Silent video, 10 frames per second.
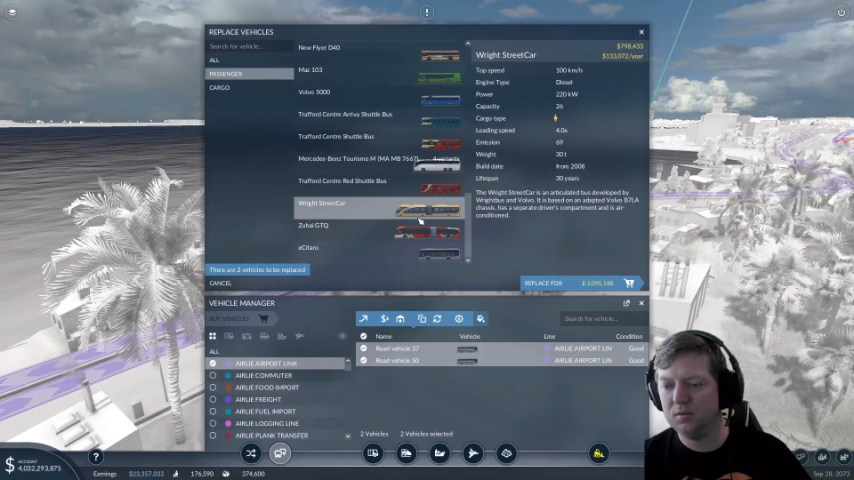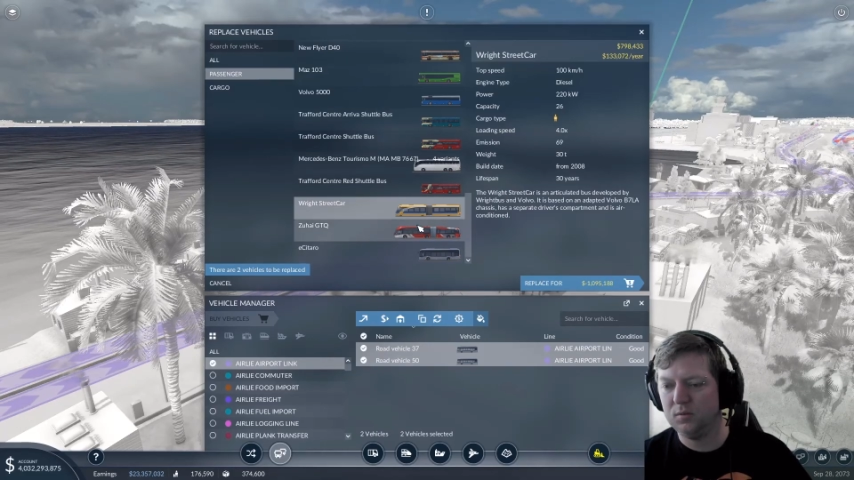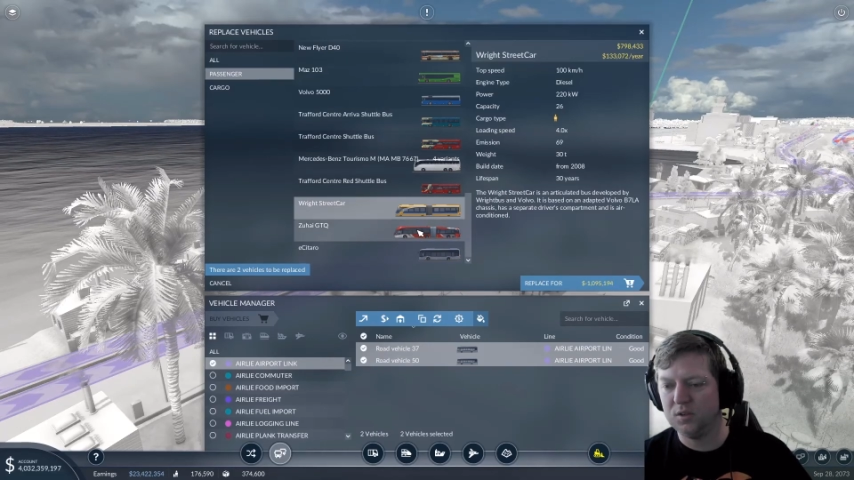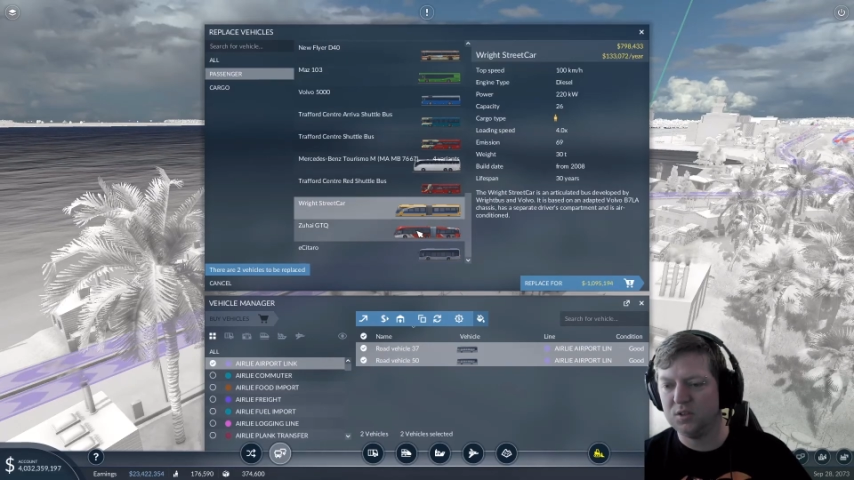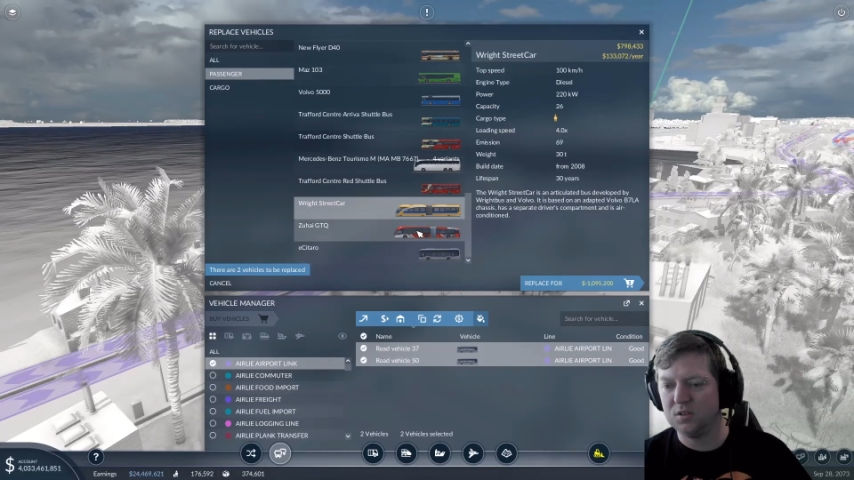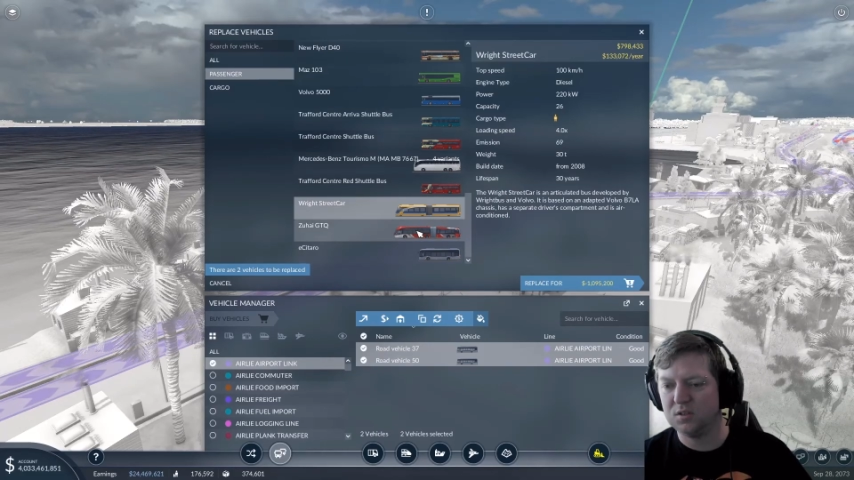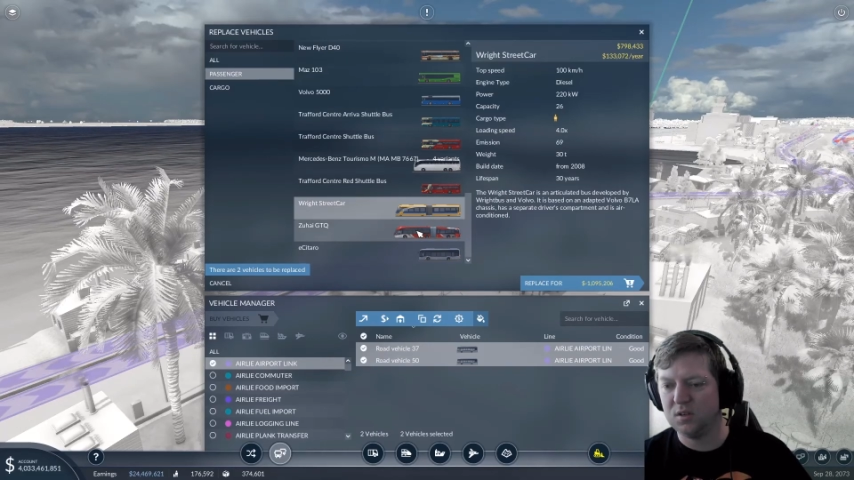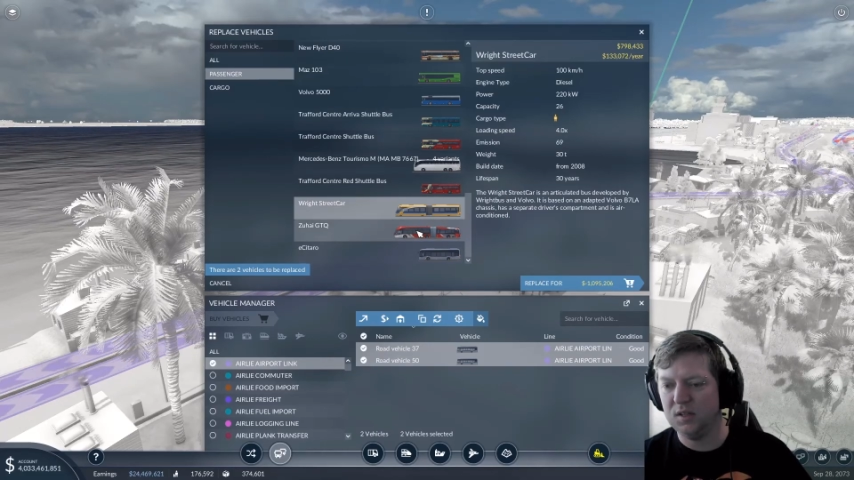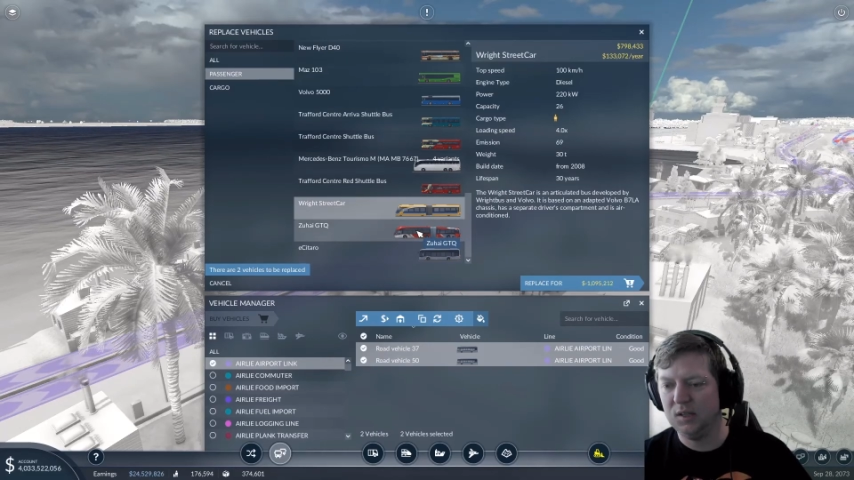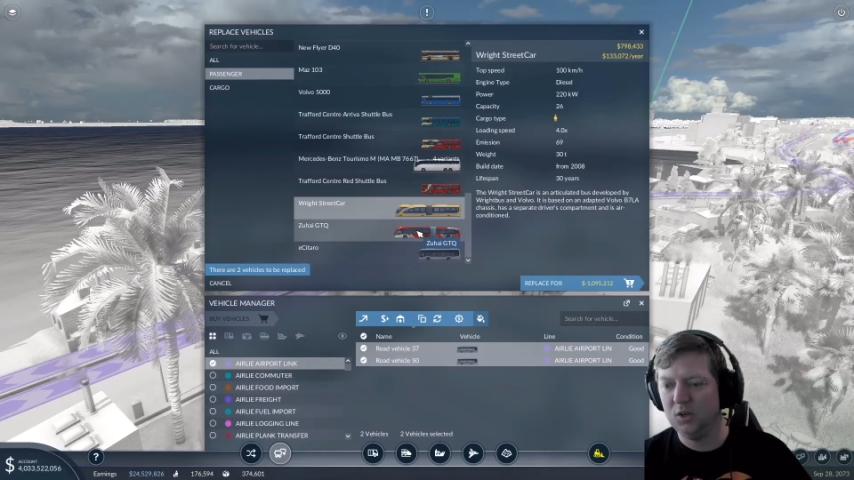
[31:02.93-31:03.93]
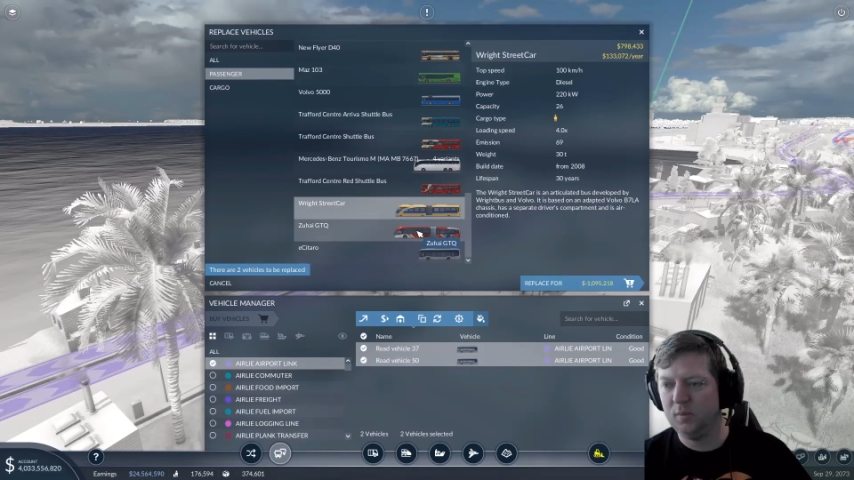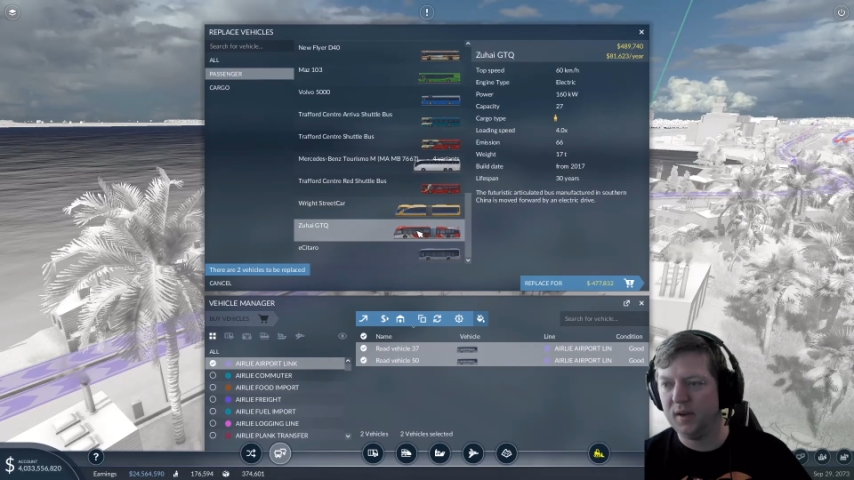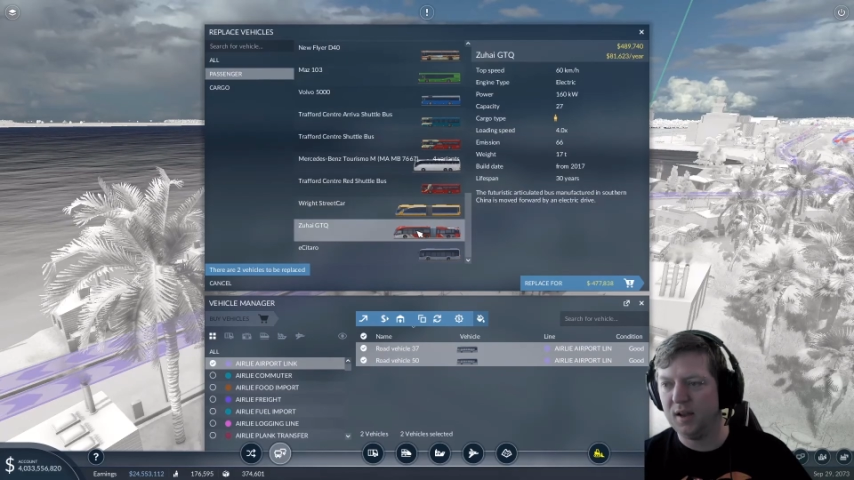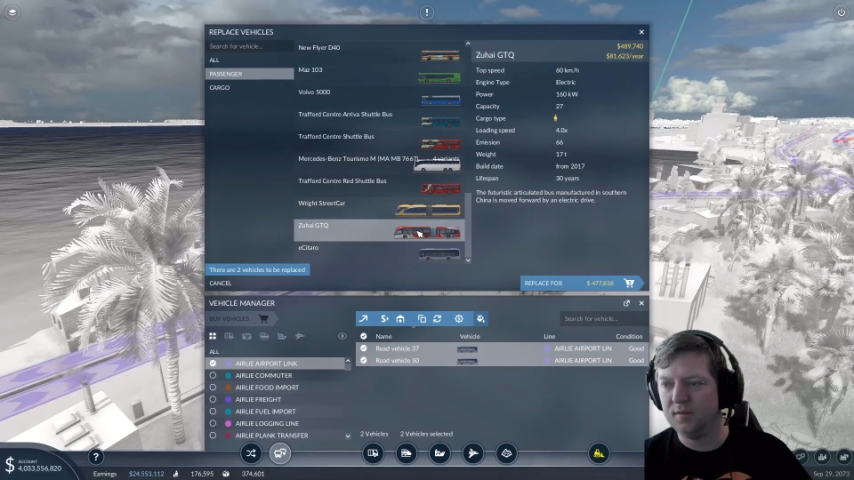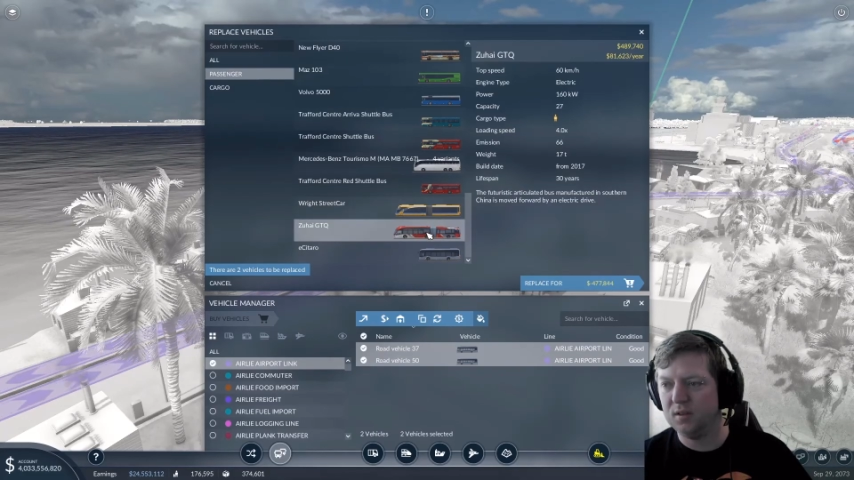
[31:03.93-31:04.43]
which is a little bit over the